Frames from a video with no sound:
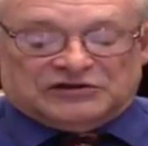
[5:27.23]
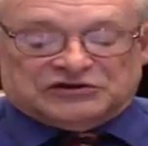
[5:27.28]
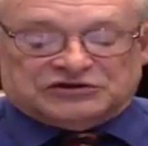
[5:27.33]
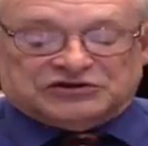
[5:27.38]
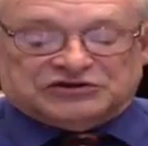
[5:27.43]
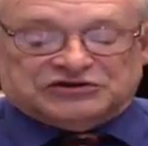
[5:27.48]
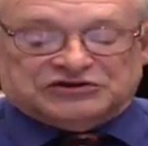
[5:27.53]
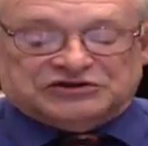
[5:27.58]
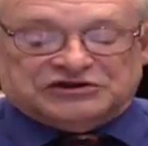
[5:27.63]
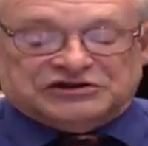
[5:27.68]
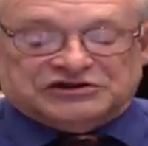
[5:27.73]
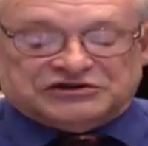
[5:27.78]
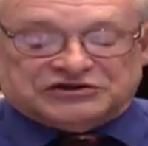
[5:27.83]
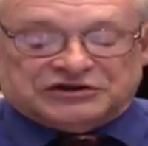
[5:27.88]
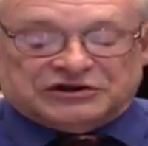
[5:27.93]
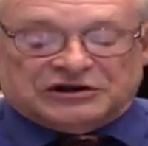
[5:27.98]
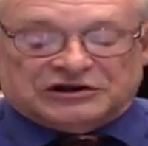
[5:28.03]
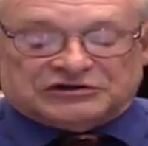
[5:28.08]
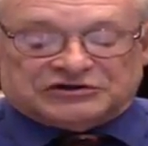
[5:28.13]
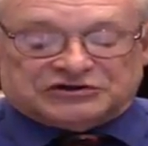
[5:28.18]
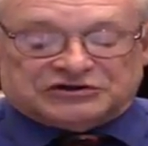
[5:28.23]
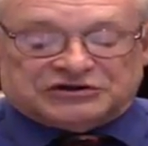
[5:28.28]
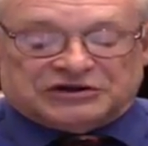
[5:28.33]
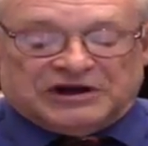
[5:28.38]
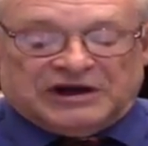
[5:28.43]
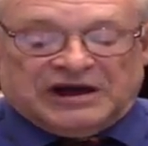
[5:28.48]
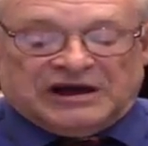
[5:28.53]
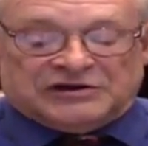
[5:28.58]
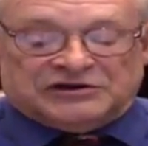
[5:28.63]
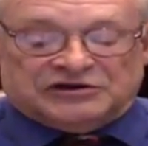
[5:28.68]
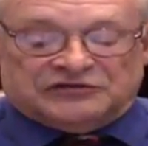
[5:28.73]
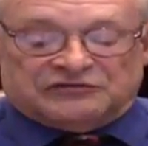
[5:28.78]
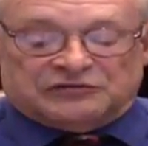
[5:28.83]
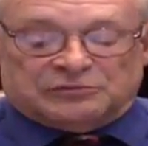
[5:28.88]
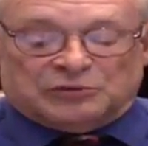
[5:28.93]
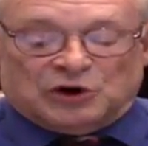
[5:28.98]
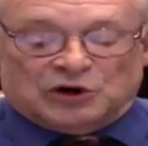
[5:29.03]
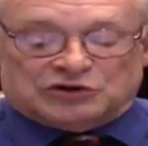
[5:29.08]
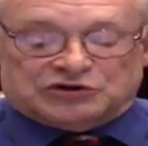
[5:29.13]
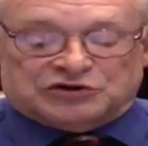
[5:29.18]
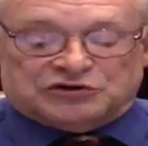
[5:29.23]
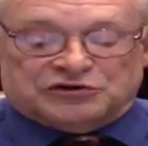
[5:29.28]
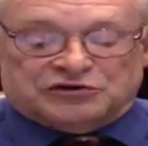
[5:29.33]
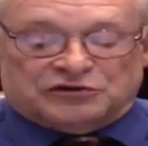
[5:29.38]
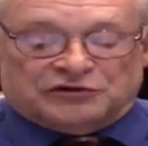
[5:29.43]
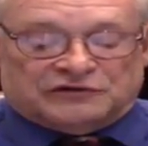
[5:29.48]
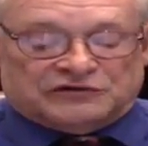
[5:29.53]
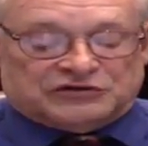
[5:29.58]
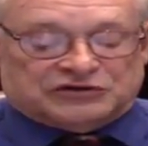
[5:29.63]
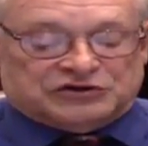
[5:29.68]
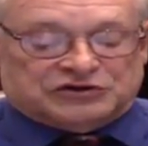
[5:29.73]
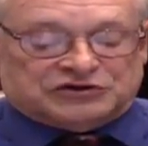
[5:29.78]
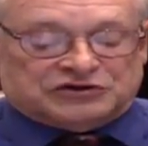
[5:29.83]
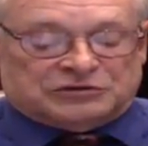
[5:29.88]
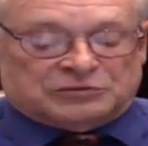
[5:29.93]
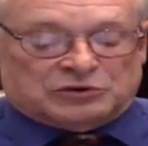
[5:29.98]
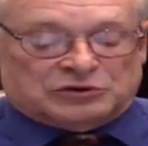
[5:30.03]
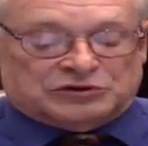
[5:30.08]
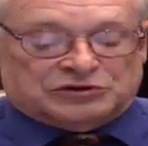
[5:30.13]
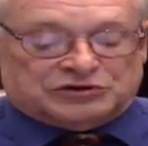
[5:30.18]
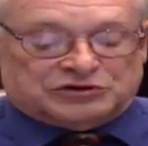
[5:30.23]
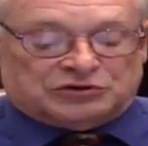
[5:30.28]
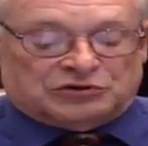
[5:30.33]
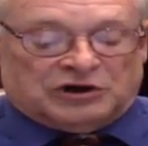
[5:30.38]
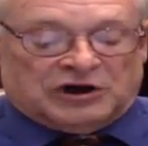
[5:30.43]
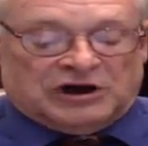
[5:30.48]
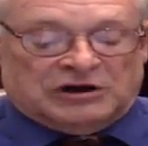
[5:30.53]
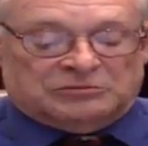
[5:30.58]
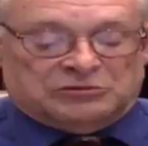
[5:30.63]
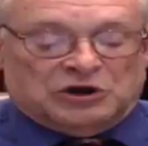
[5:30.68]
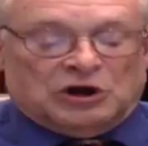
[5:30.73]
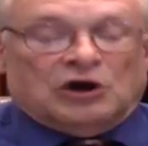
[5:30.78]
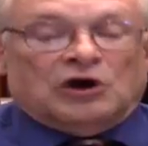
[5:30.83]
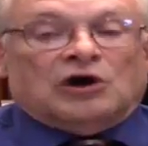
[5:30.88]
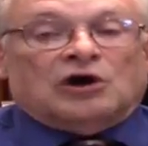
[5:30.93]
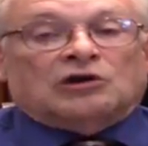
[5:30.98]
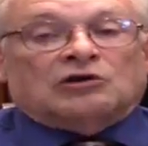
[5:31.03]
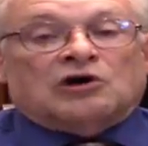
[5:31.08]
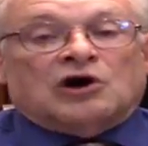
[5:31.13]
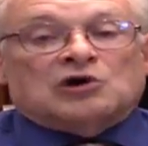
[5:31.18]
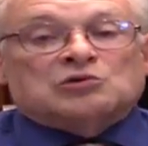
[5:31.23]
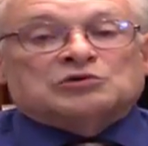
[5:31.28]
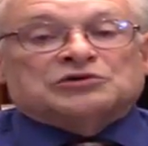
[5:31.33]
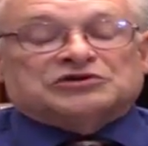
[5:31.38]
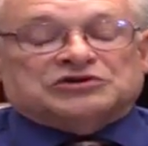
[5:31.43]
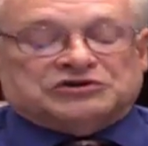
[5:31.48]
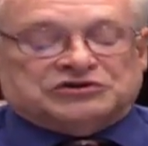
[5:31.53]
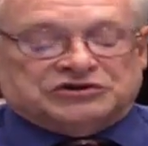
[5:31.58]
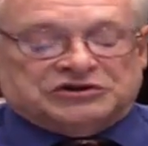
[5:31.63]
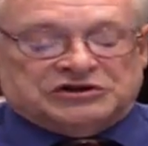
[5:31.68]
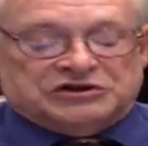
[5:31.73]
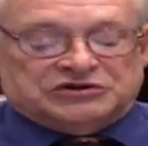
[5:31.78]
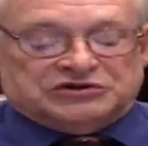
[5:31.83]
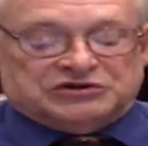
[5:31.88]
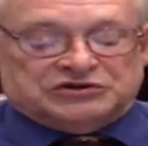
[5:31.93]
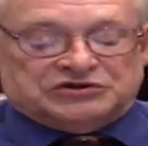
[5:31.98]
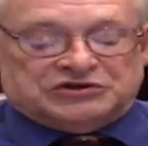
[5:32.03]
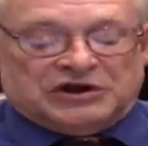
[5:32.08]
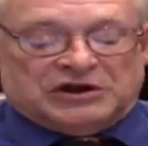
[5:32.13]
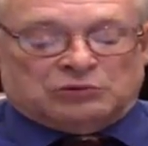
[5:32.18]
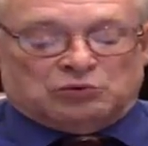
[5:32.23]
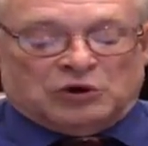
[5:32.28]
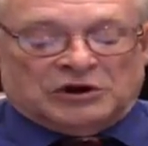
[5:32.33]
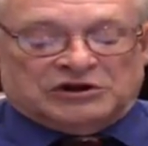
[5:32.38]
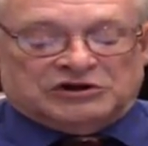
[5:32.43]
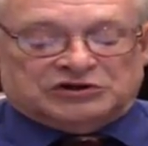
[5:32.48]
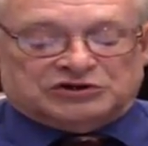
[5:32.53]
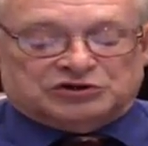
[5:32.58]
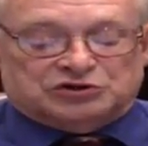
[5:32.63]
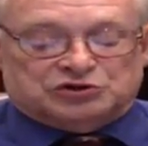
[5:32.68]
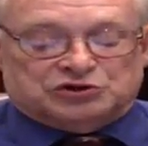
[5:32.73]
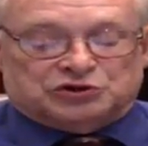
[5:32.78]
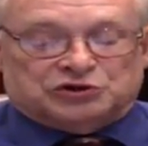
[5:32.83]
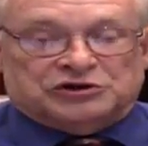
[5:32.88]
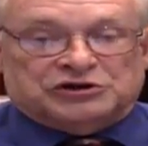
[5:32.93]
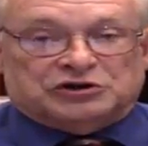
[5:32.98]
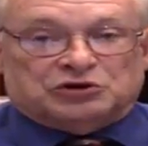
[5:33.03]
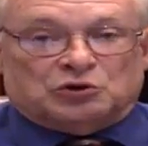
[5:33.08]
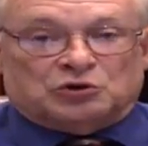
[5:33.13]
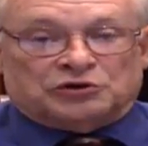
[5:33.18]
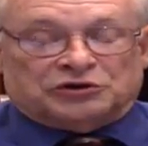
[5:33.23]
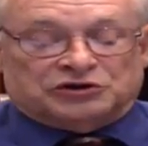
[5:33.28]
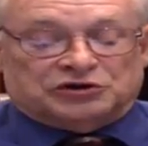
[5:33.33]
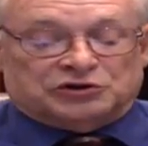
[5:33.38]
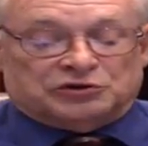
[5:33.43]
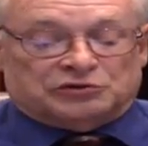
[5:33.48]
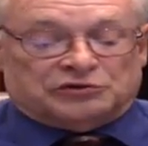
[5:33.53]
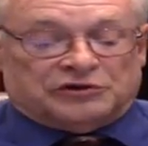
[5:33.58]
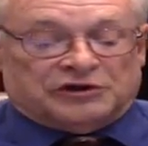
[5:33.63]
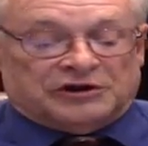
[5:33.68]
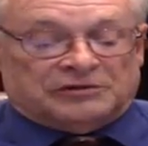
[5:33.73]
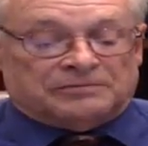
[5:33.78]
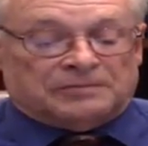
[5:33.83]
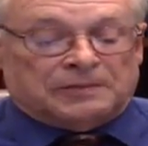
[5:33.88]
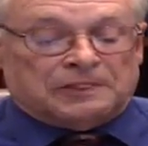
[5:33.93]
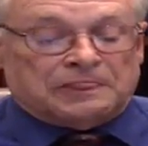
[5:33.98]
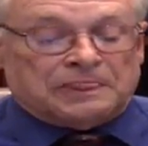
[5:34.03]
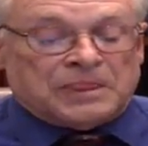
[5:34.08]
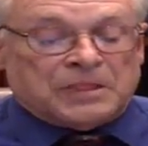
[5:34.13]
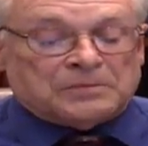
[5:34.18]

This is discussed, and different parts of the nervous system are described, along with diseases and ways to treat or cure them.